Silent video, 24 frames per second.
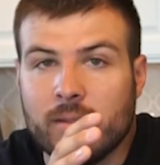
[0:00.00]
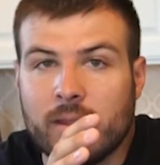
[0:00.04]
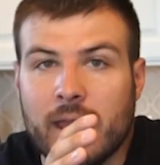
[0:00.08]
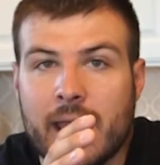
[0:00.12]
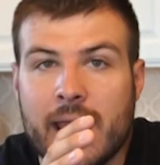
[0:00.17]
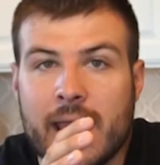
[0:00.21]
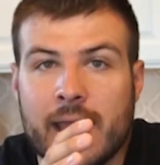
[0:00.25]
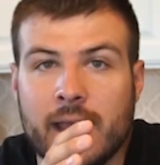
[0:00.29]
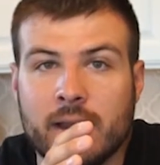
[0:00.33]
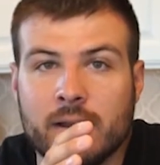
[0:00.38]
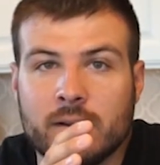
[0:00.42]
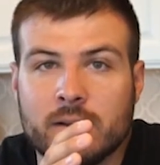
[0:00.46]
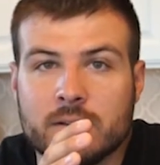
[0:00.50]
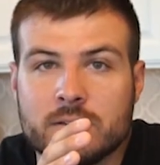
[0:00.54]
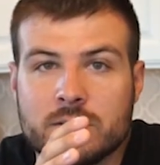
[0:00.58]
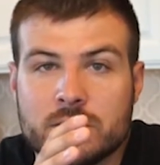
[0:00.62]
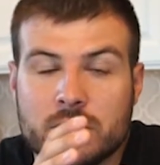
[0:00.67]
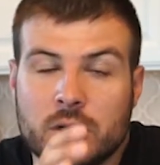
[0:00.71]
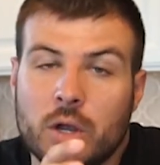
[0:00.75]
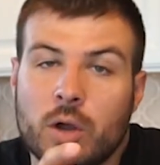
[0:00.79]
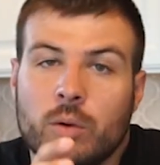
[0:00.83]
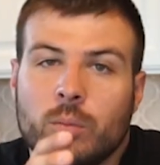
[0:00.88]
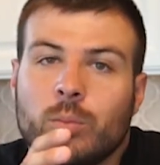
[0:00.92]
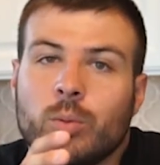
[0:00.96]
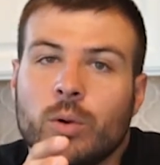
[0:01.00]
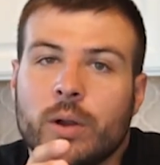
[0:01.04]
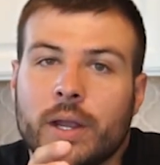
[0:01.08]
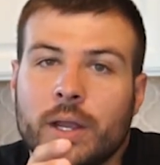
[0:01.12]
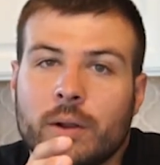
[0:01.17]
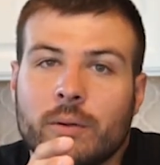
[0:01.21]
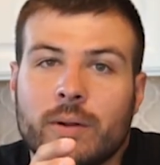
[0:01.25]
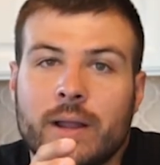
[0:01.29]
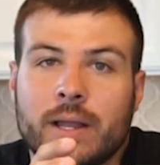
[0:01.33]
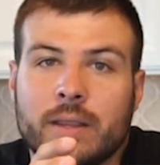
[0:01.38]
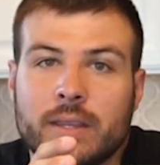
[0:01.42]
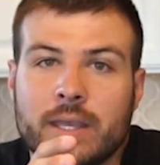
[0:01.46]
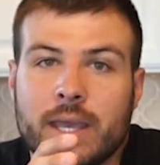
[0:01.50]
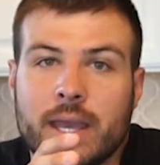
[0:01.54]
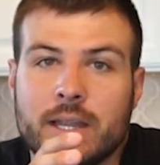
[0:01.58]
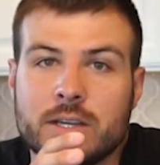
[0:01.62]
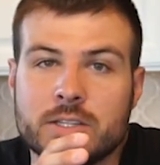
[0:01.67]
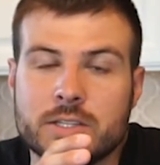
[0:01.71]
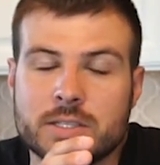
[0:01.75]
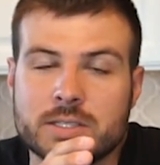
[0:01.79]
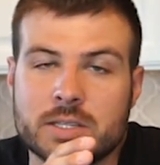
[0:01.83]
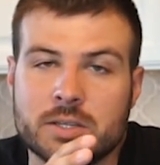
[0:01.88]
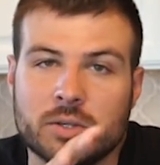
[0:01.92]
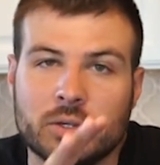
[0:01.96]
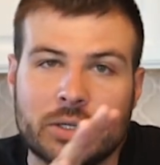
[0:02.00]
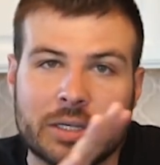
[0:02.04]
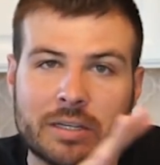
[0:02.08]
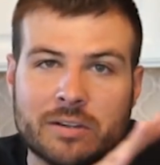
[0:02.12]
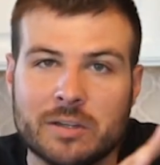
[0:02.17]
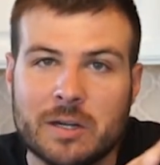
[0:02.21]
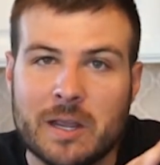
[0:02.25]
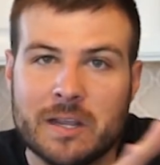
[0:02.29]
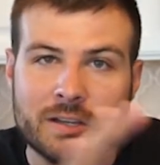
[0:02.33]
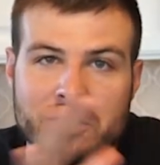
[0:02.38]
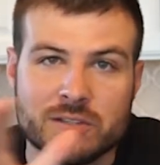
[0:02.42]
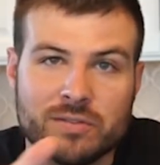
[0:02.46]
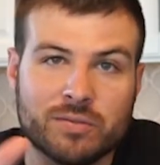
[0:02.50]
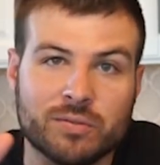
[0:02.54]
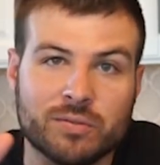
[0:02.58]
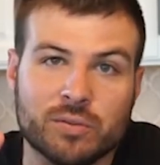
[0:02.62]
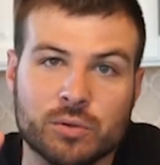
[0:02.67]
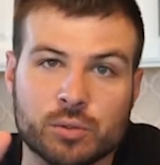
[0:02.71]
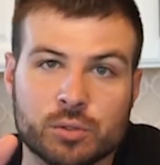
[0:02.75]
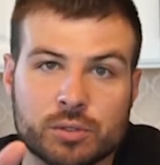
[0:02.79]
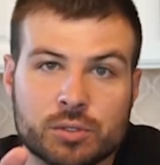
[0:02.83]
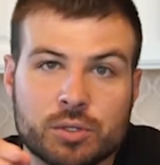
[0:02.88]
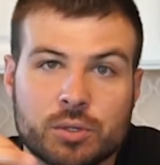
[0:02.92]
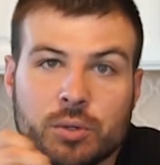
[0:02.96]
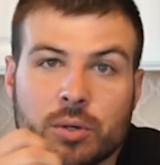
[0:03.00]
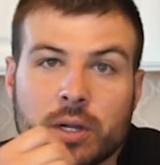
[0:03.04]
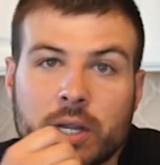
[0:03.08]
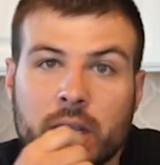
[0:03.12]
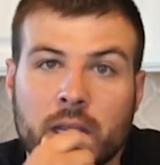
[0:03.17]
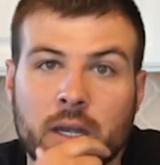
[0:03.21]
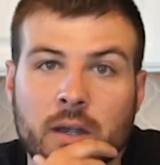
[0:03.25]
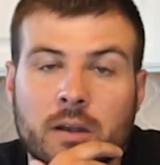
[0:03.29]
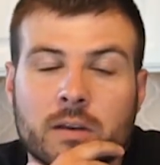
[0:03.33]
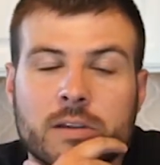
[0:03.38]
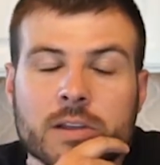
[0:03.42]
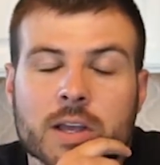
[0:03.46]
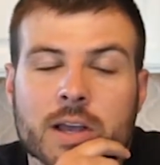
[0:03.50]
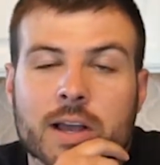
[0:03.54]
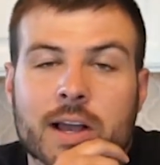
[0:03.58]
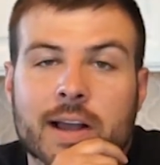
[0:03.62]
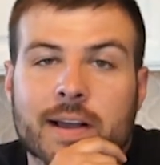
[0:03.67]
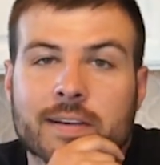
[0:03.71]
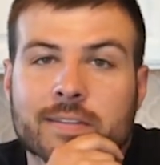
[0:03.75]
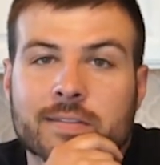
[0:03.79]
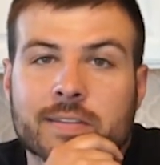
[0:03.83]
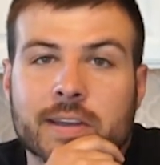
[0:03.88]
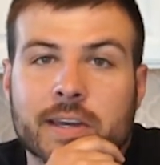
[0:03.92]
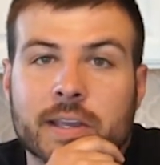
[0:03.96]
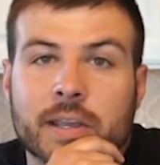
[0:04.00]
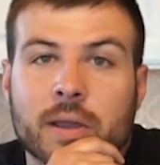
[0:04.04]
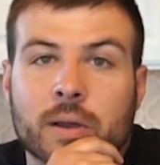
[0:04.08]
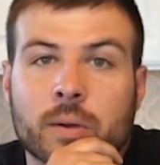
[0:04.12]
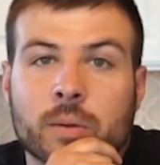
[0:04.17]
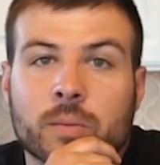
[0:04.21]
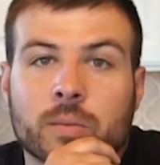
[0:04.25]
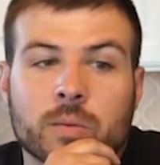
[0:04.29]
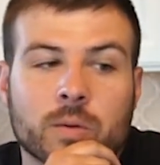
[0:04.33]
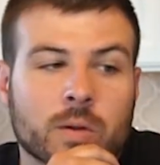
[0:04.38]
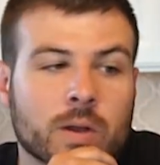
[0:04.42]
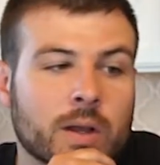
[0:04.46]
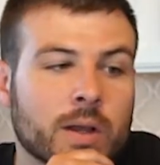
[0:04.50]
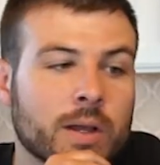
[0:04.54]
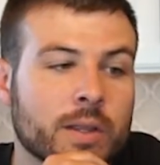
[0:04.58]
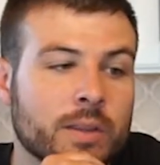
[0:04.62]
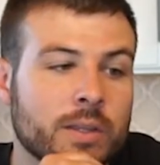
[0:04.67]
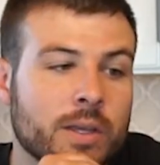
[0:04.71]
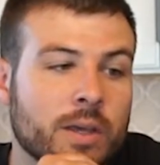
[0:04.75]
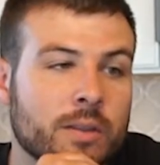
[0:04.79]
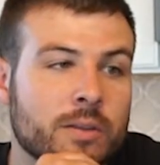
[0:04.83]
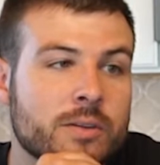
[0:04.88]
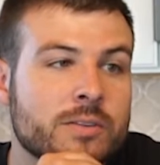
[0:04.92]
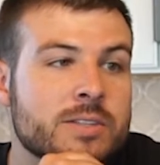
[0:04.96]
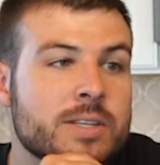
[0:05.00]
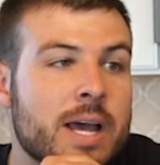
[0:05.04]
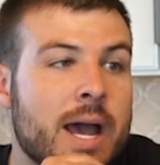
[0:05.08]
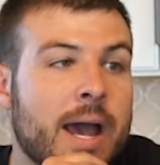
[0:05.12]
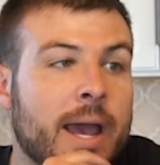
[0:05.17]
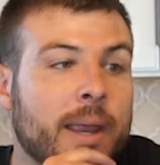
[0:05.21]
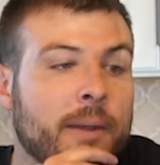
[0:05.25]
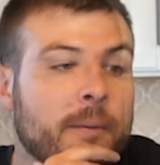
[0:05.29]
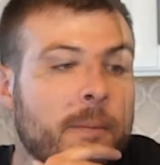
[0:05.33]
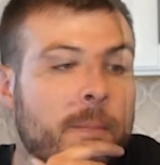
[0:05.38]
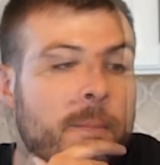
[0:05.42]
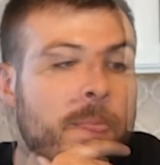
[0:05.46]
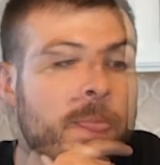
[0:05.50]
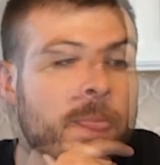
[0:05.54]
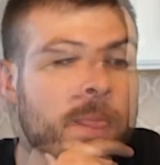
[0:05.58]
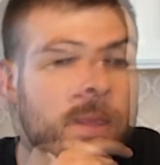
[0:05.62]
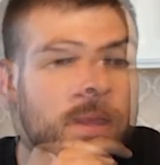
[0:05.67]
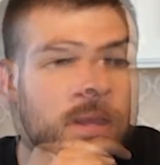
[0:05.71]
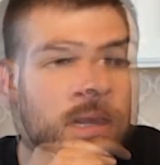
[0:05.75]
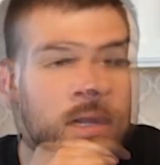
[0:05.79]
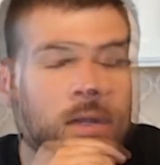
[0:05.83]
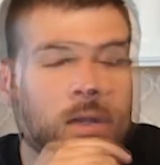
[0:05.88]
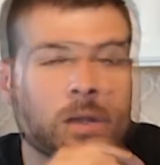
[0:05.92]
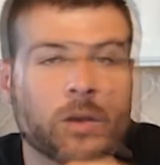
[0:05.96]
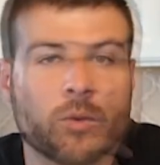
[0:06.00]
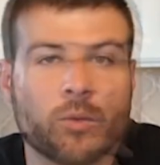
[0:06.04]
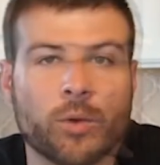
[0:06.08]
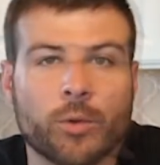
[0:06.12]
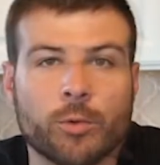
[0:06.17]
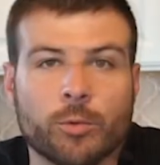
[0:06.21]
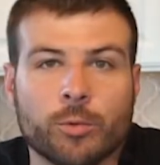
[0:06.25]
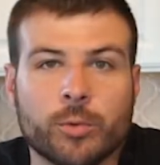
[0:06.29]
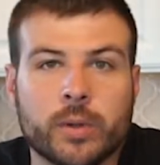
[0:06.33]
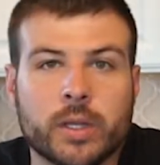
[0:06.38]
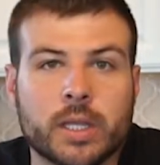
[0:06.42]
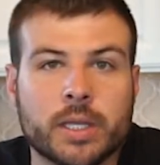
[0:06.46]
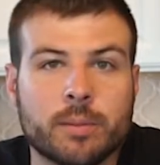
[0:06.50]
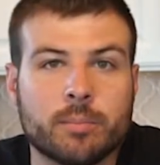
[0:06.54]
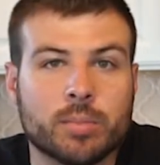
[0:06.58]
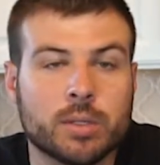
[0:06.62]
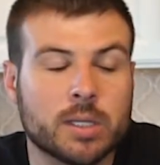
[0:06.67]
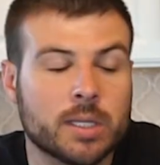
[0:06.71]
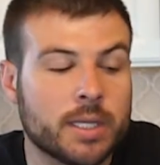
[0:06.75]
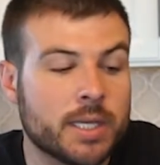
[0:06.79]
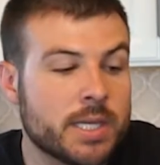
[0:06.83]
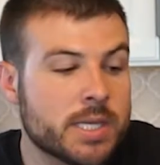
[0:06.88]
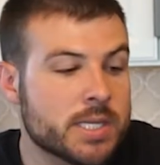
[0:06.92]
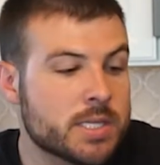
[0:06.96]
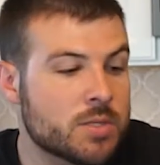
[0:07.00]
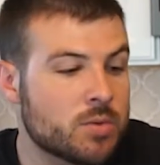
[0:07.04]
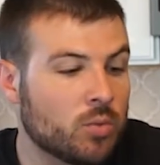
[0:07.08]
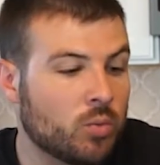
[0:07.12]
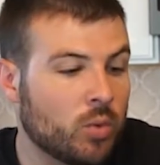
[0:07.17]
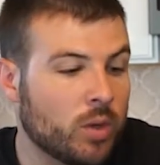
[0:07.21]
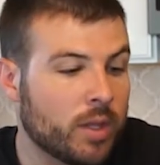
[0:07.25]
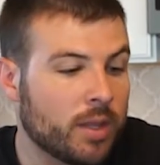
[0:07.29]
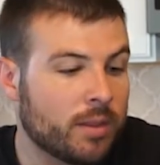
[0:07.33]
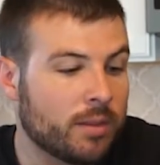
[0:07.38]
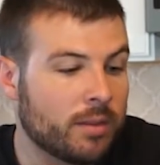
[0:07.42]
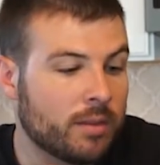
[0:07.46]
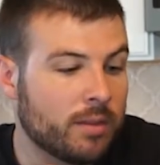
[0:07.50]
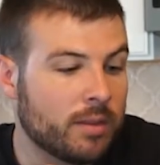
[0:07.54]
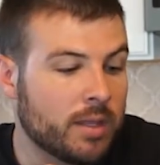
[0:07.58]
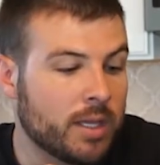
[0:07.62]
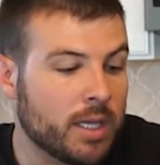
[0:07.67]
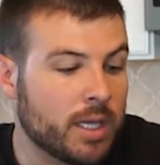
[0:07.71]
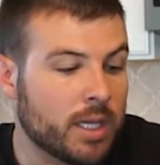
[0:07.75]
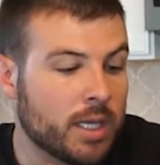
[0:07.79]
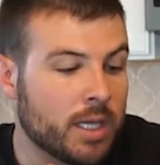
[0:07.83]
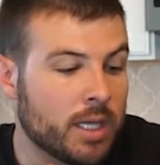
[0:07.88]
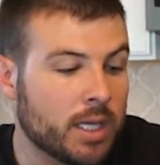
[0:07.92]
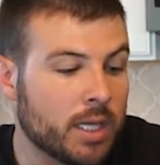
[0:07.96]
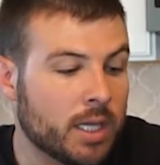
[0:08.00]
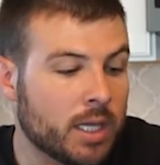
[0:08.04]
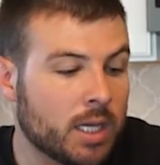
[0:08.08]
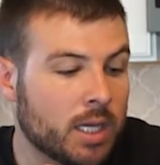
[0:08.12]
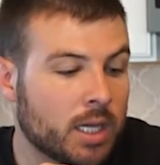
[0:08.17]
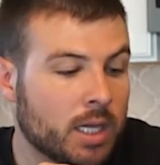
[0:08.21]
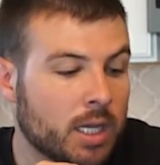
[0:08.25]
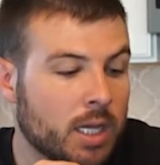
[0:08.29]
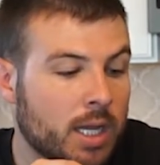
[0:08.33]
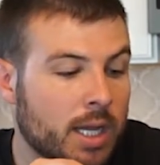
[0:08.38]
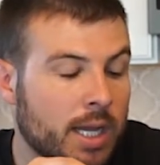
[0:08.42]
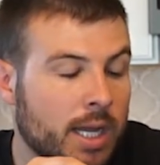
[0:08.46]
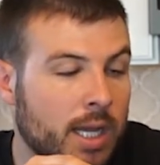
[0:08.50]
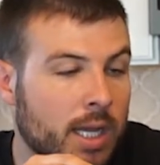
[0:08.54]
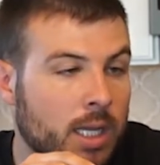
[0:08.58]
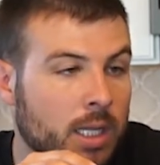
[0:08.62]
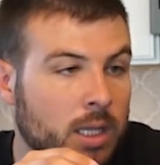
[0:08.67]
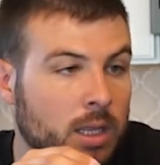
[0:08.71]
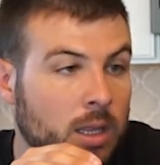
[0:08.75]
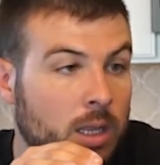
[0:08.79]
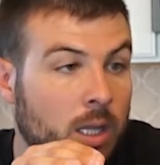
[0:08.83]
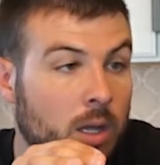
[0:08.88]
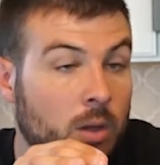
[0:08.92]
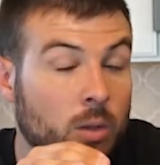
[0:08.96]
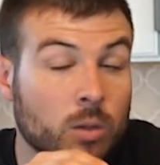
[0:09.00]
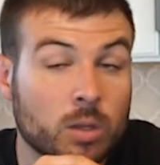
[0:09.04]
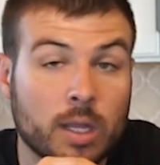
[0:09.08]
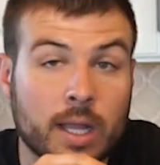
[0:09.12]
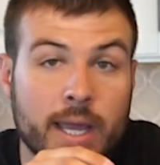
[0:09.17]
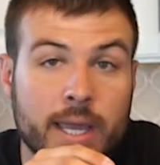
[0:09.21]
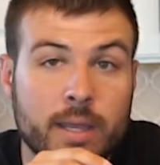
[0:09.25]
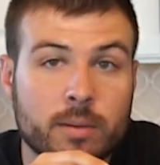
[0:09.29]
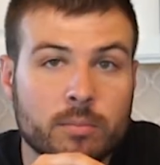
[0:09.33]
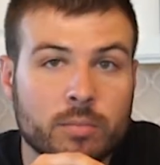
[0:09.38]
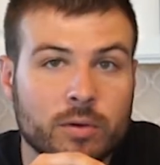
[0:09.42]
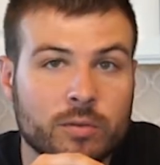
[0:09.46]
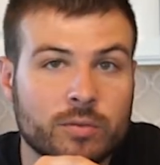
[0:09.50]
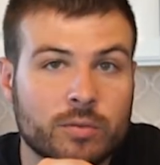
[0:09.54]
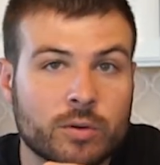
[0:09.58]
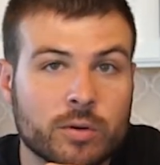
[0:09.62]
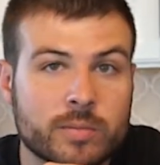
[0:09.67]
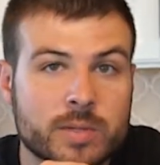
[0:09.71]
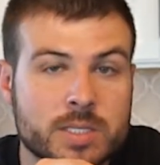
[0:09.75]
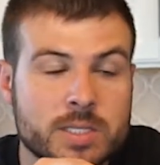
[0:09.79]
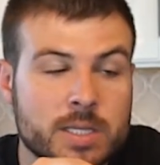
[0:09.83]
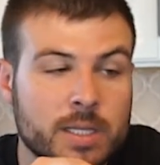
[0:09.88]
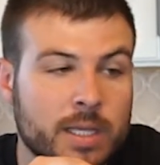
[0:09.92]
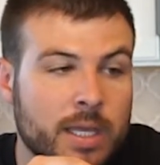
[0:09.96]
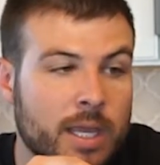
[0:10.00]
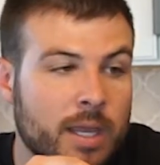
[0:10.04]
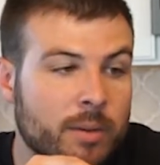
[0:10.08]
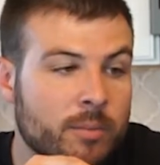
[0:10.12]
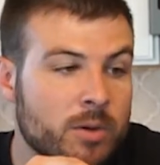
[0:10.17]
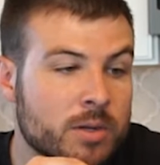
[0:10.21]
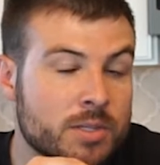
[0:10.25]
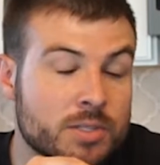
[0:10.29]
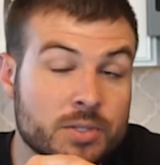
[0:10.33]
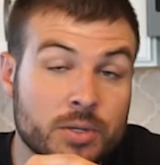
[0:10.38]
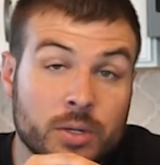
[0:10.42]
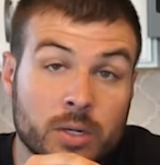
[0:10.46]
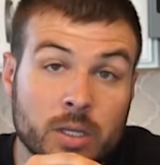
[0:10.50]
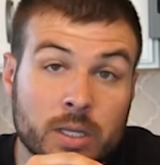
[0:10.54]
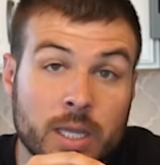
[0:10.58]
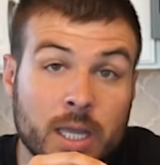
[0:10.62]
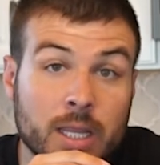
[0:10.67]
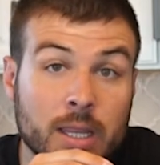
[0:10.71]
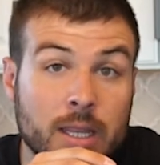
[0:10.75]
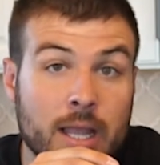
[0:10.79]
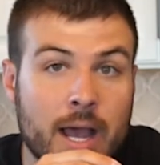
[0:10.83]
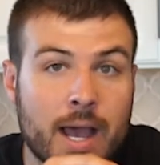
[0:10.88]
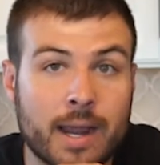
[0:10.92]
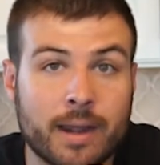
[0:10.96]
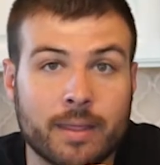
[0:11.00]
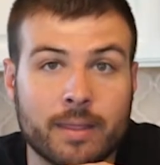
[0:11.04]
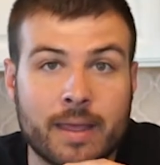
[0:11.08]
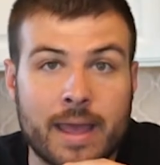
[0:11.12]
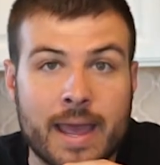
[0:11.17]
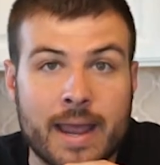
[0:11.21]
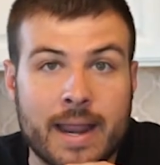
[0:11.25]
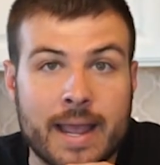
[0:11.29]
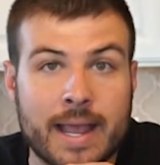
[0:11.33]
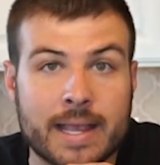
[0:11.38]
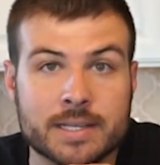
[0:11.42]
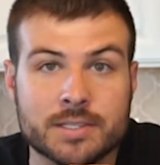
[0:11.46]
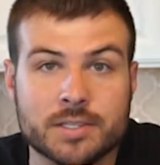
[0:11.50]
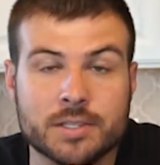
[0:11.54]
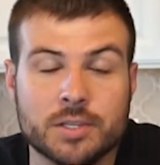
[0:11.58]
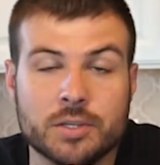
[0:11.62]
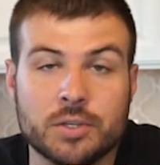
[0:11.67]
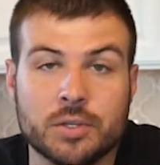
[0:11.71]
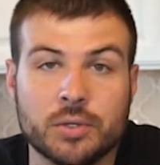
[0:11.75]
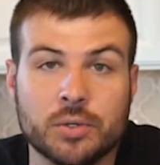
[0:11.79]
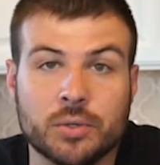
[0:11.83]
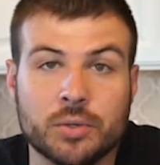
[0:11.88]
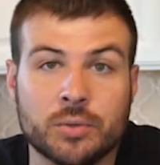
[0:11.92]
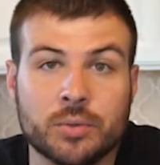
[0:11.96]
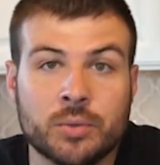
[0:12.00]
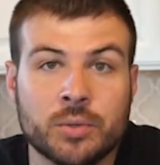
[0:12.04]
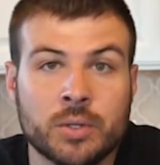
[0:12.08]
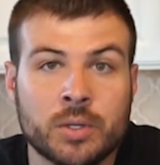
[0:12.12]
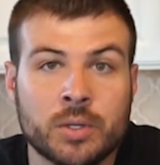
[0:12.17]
that scope ring around the edges and you'll get a nice full screen video on the other side. We were really pleased with the low light performance of the camera. Certainly a lot of that has to do